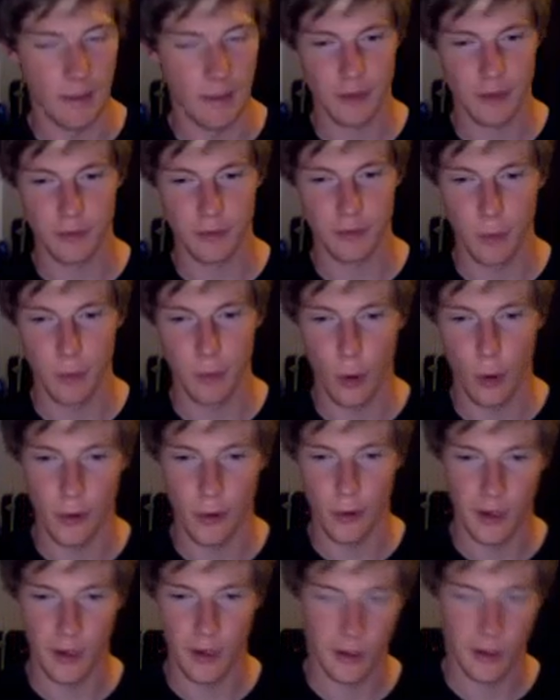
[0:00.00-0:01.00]
Match was
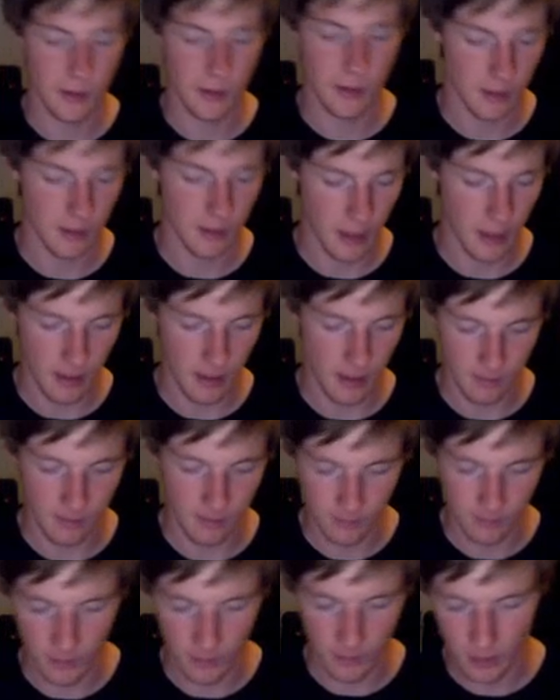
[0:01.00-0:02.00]
boring.
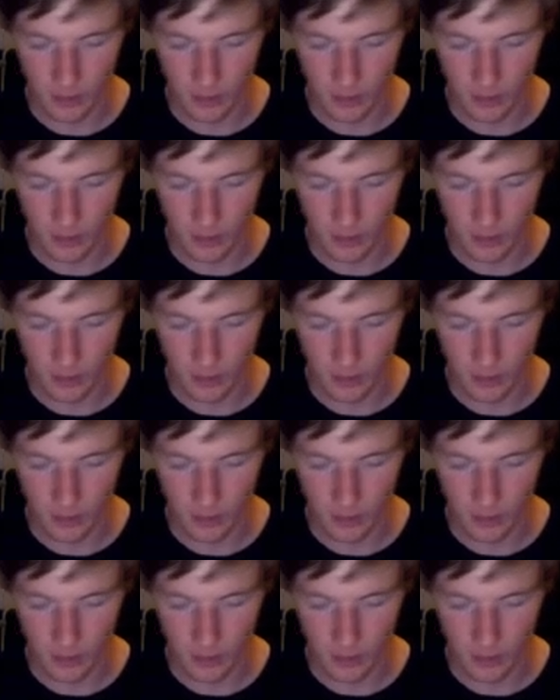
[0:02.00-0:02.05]
I'd